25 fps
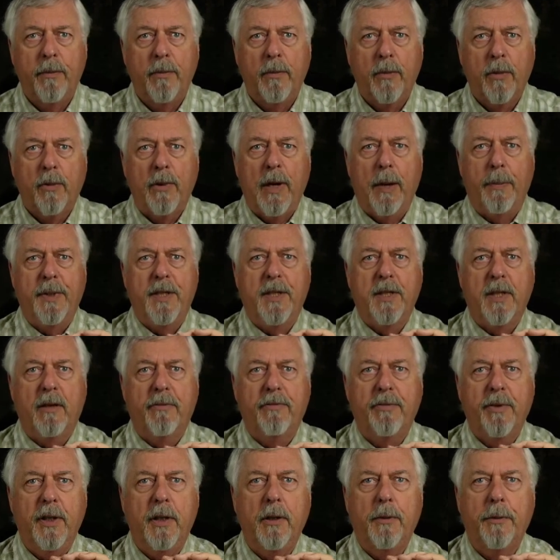Crappy
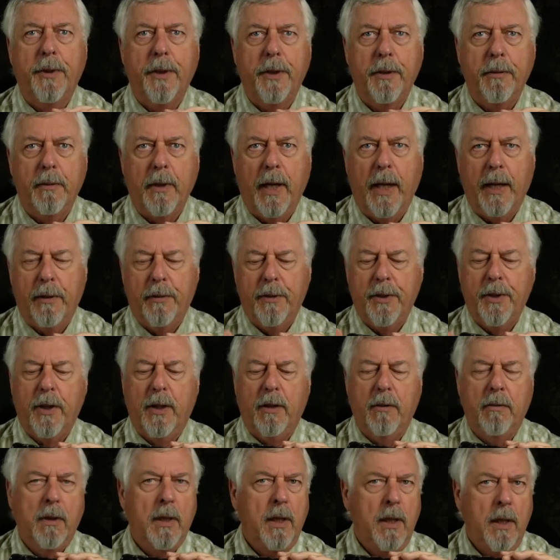stuff. You don't want to do that.
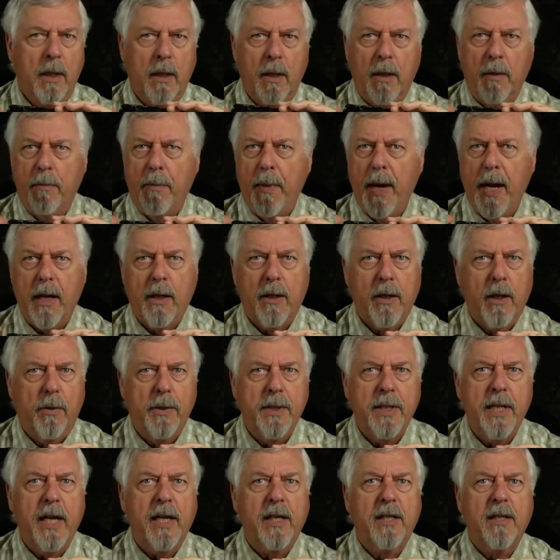So macro
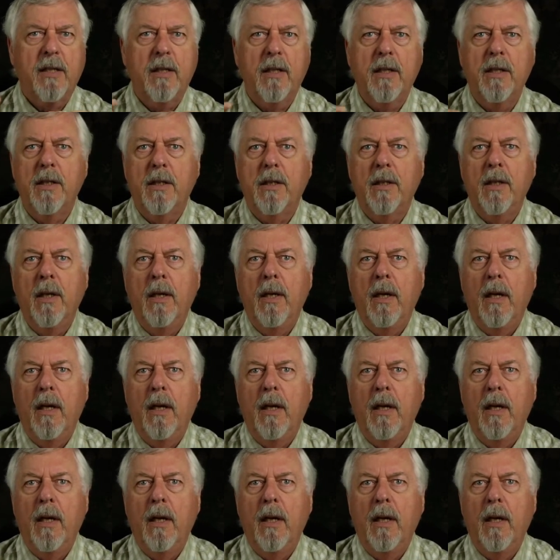is excellent.